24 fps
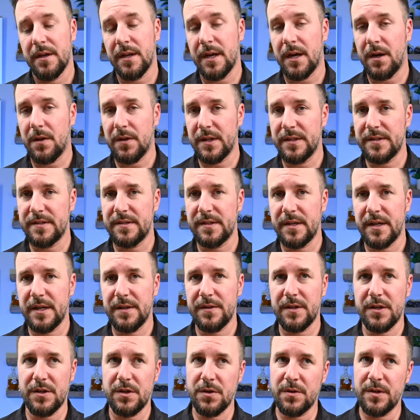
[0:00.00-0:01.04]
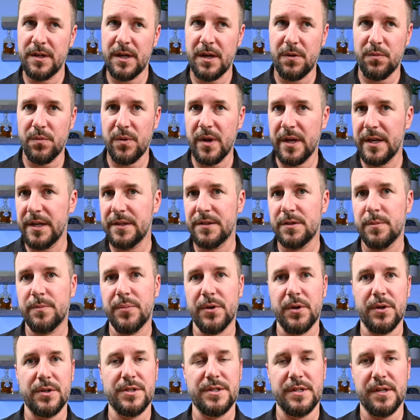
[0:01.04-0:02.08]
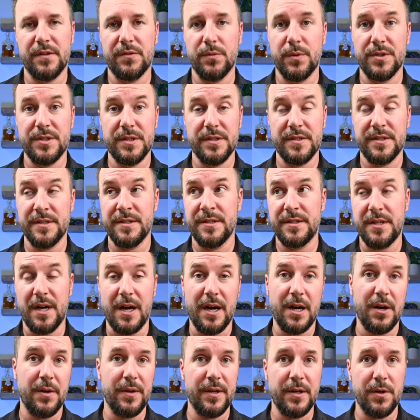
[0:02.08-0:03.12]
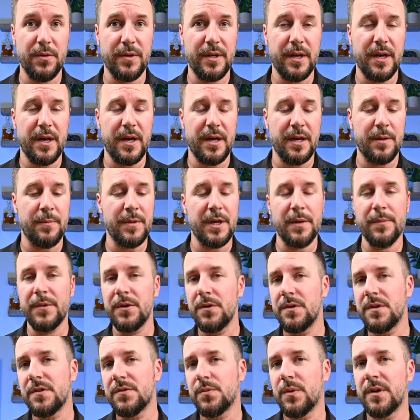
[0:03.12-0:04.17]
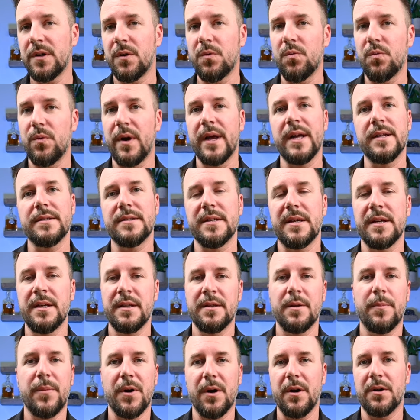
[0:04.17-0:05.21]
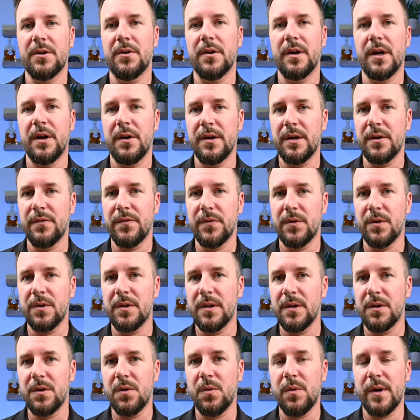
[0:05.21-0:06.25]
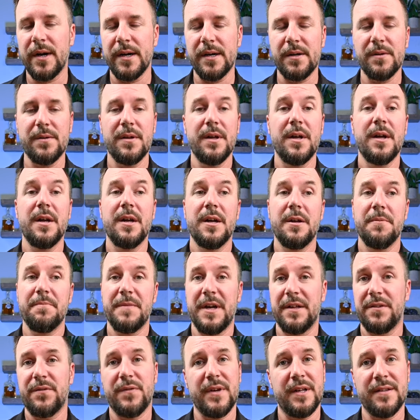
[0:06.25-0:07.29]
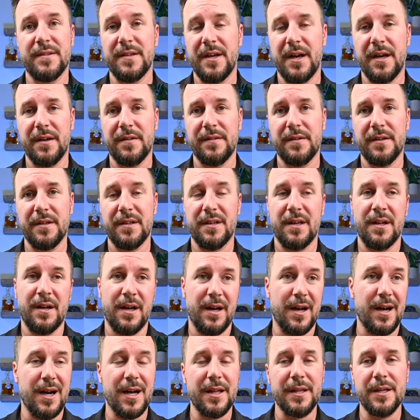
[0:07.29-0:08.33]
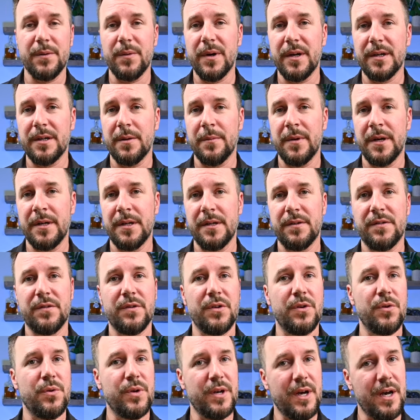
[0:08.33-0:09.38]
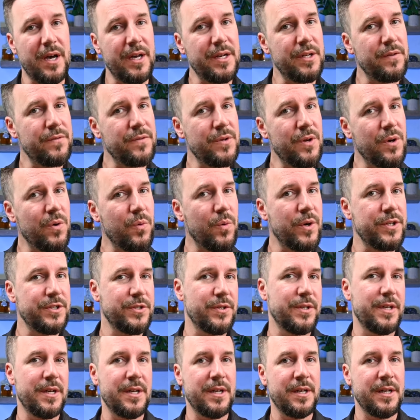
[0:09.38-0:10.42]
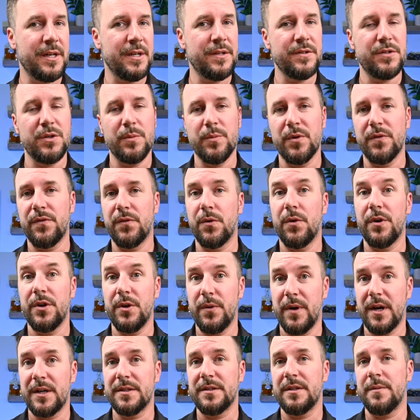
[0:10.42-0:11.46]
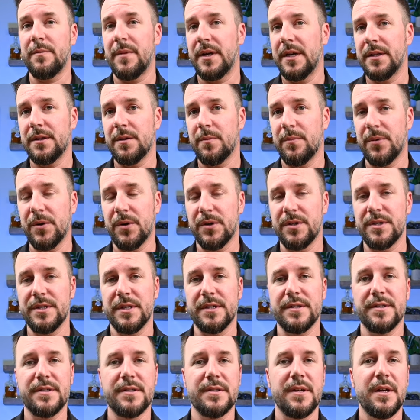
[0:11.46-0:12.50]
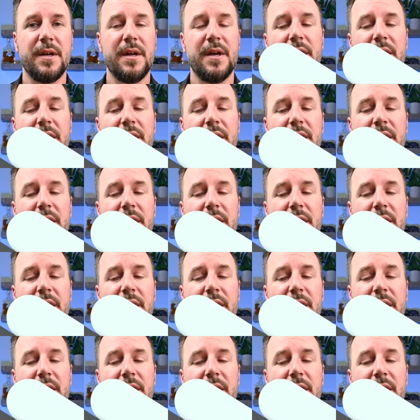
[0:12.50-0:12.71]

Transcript: Now, let's say that you're not ready to purchase, which is entirely okay. Maybe you just want to rent in the Parker area for a little while. That's fantastic, and I highly recommend it, so you kind of know what you're getting into before you actually make the purchase.